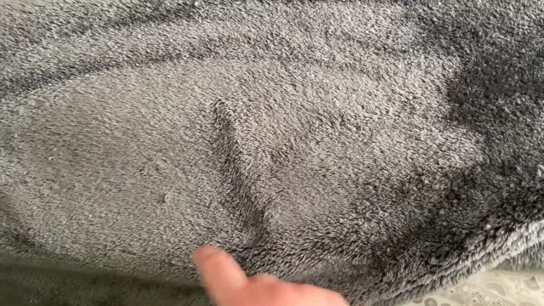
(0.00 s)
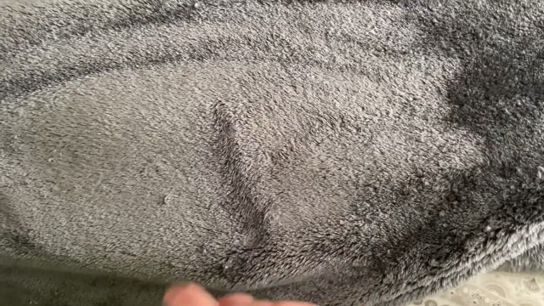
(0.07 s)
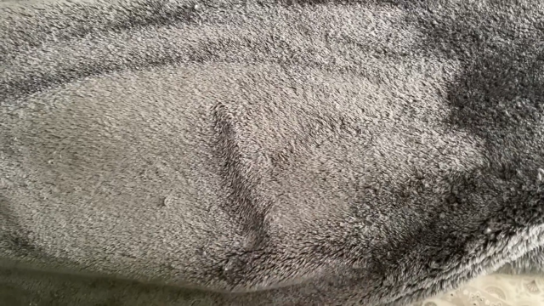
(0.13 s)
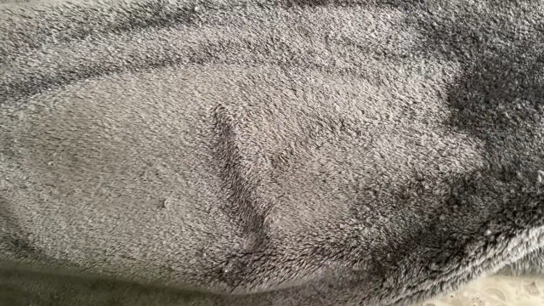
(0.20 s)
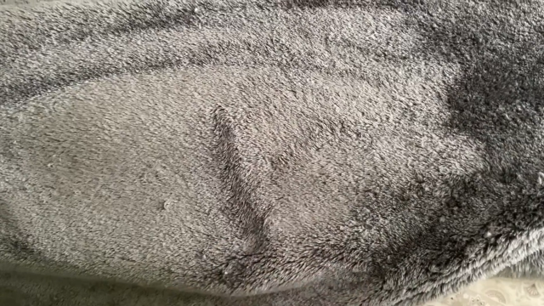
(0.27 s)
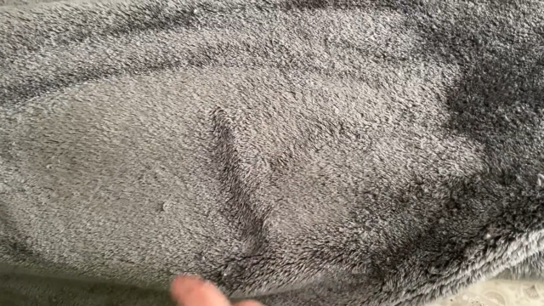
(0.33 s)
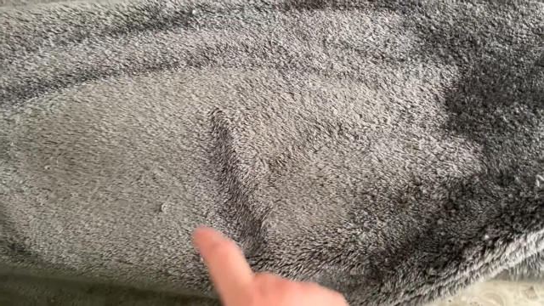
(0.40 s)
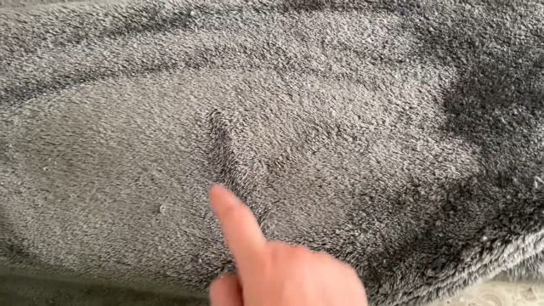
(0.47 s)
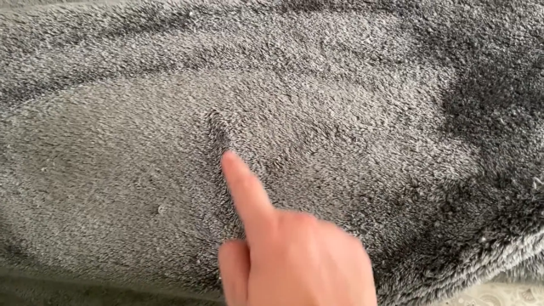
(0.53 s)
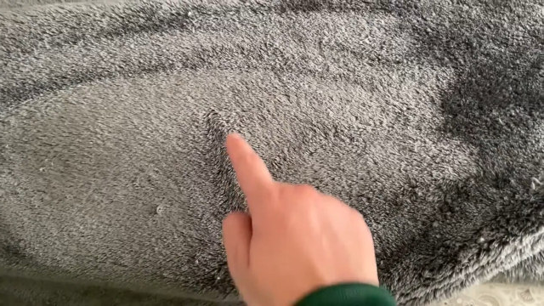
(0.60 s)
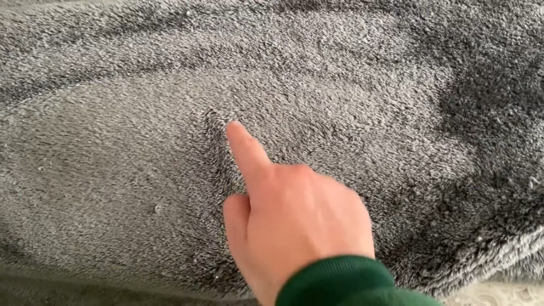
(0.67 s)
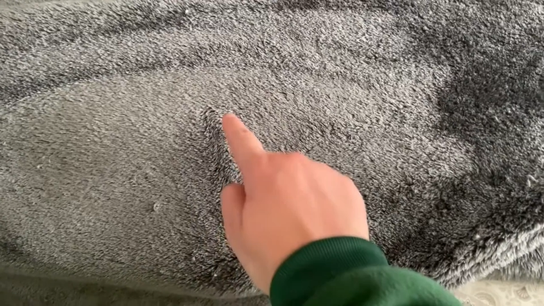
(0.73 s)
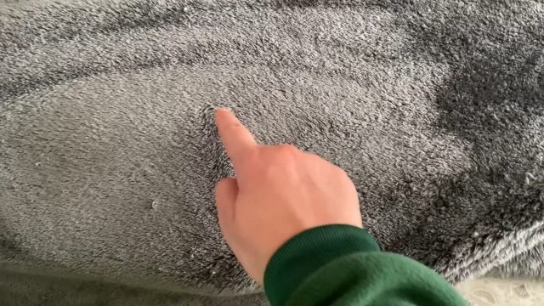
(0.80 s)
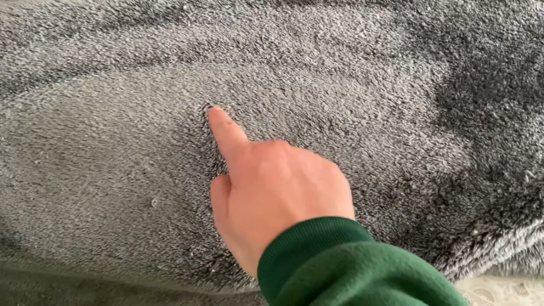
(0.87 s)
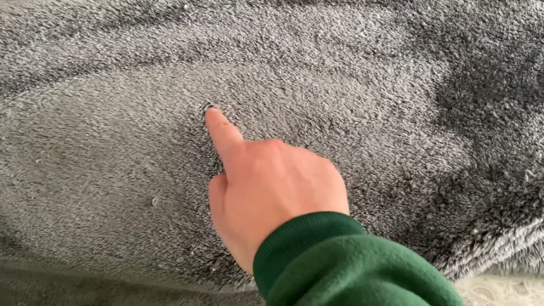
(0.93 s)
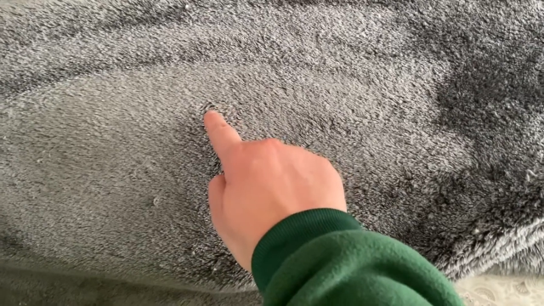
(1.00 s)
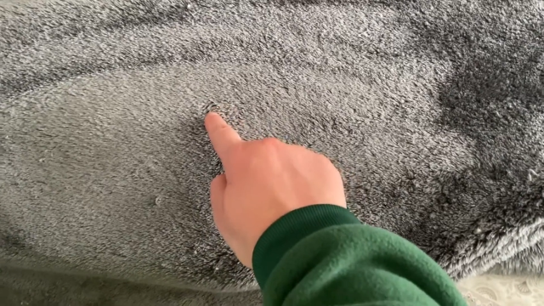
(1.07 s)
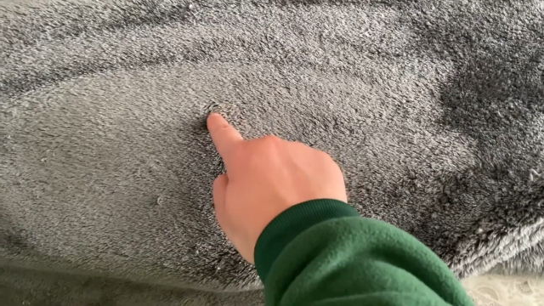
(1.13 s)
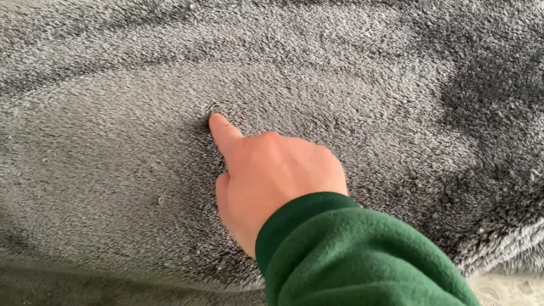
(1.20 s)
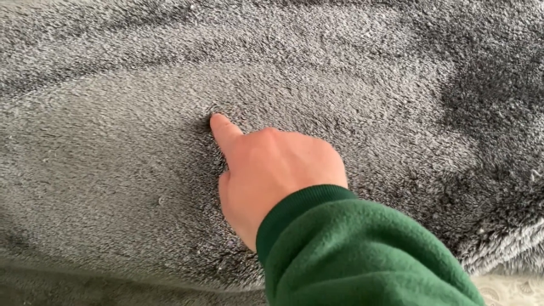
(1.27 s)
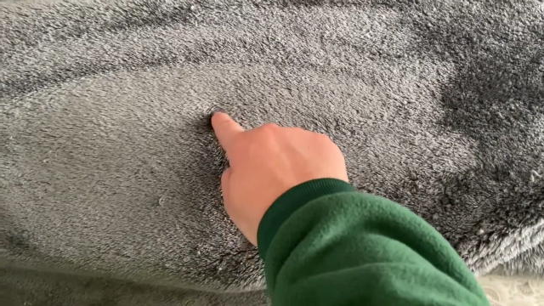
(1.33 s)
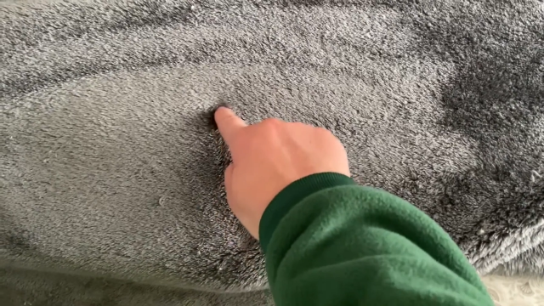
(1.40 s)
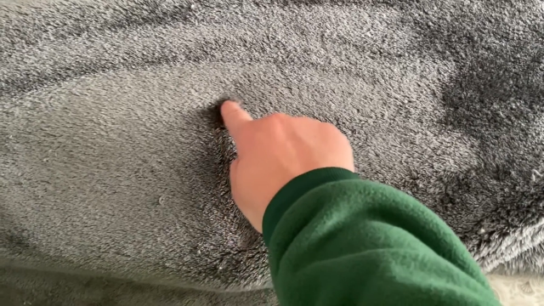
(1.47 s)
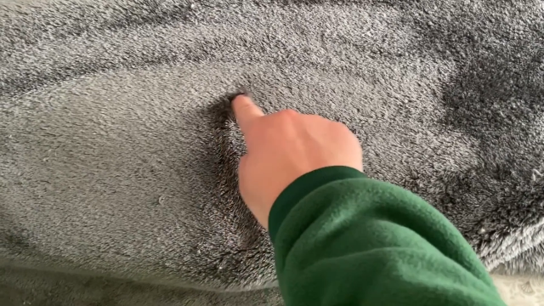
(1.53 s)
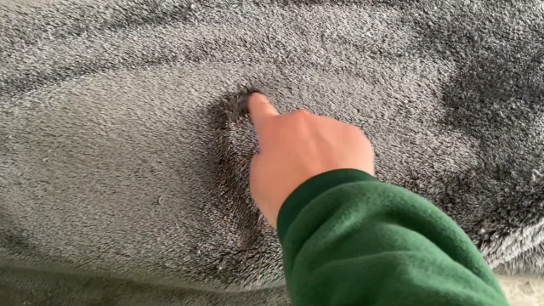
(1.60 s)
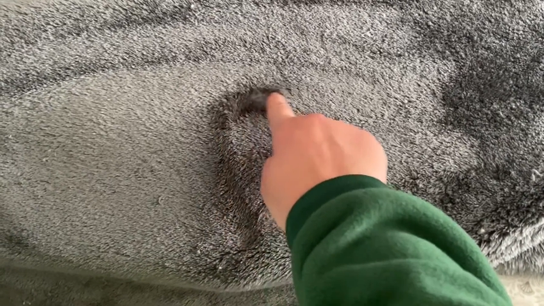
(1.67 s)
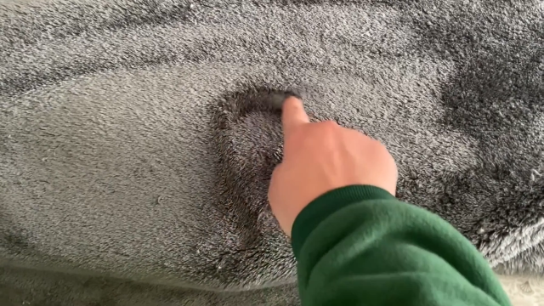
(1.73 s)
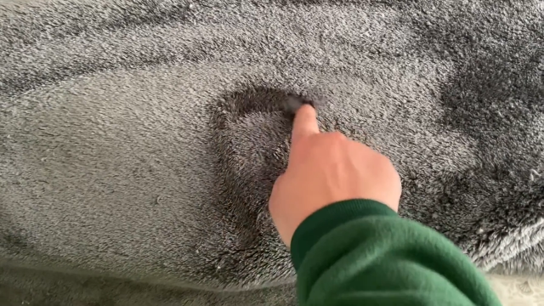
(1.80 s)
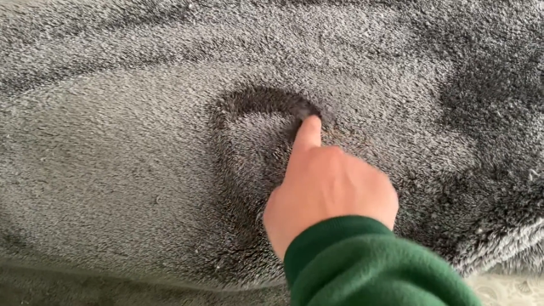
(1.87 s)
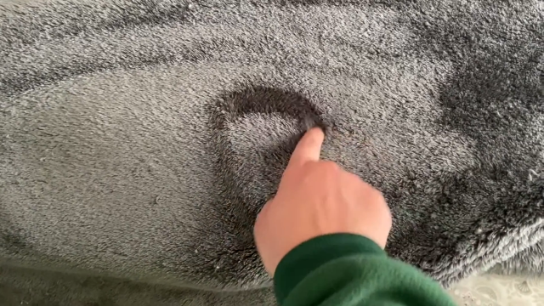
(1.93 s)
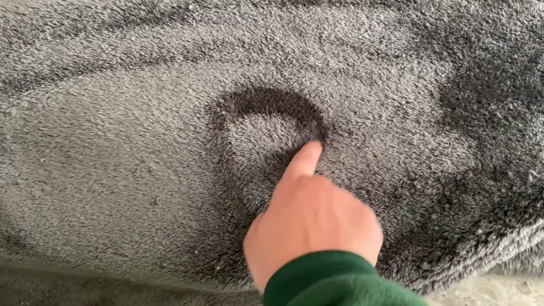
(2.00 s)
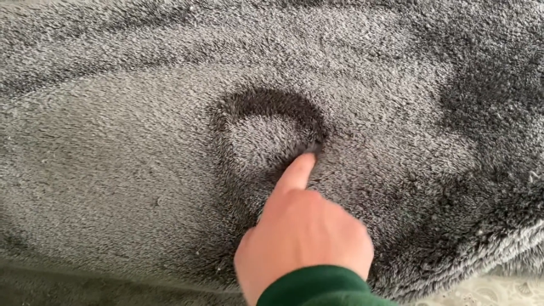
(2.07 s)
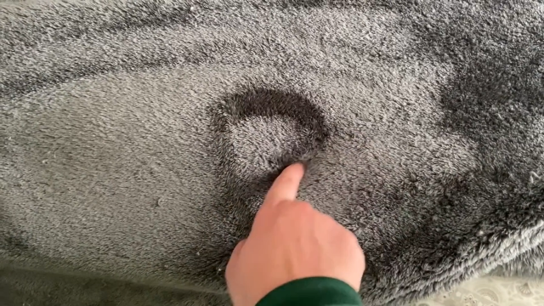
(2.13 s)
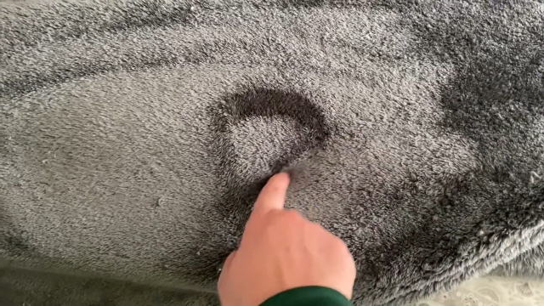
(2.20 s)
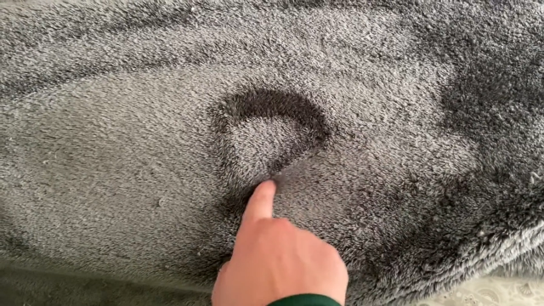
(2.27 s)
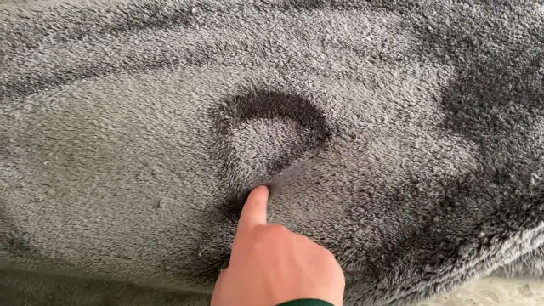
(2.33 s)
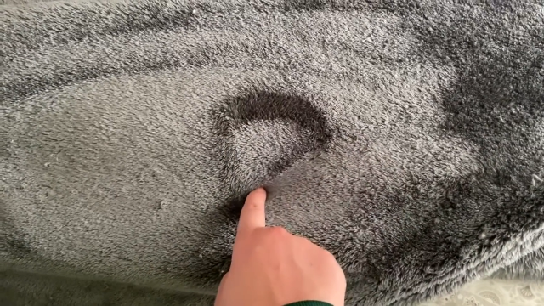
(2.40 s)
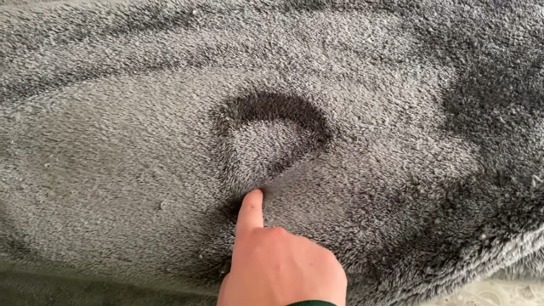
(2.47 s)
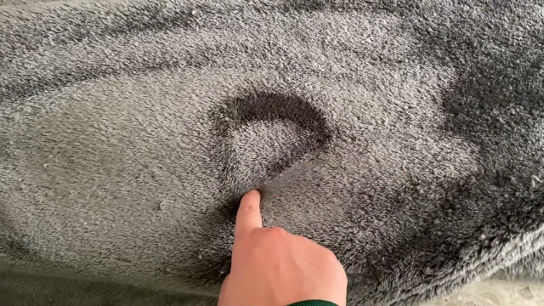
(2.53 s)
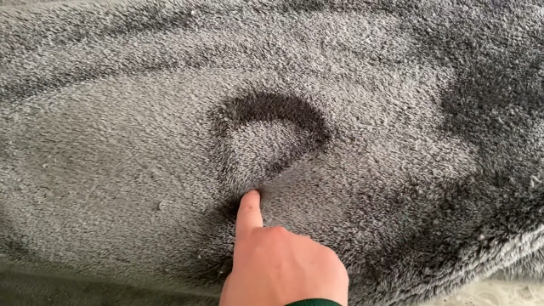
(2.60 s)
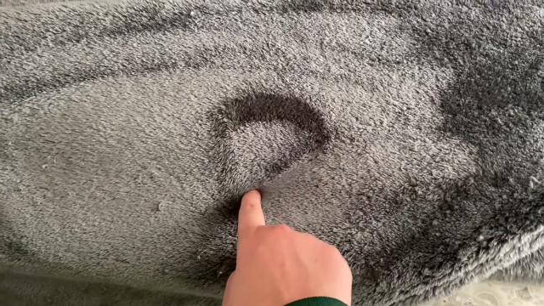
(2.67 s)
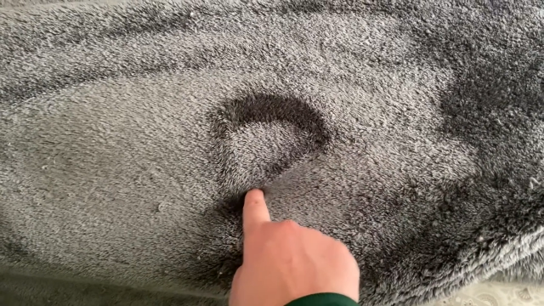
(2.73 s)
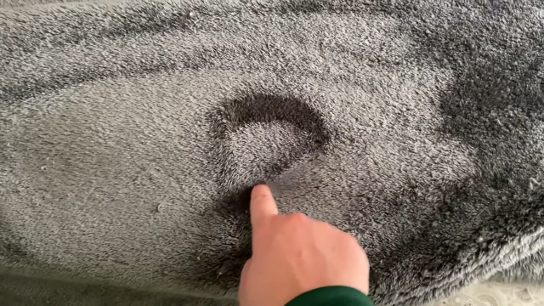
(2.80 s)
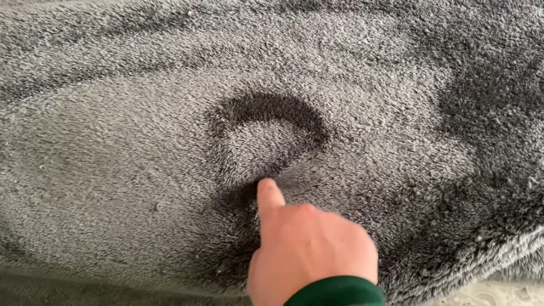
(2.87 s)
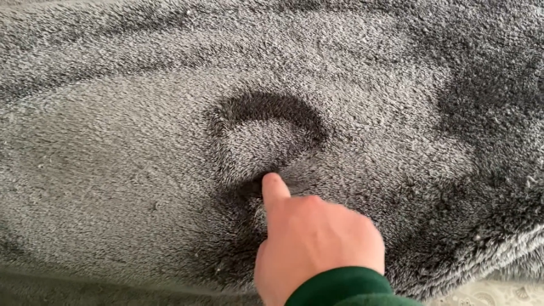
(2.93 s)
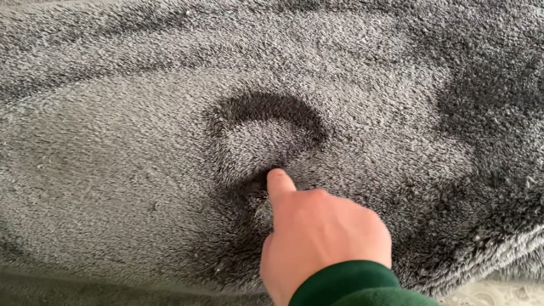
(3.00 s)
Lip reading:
No face is visible, so there are no lips to read.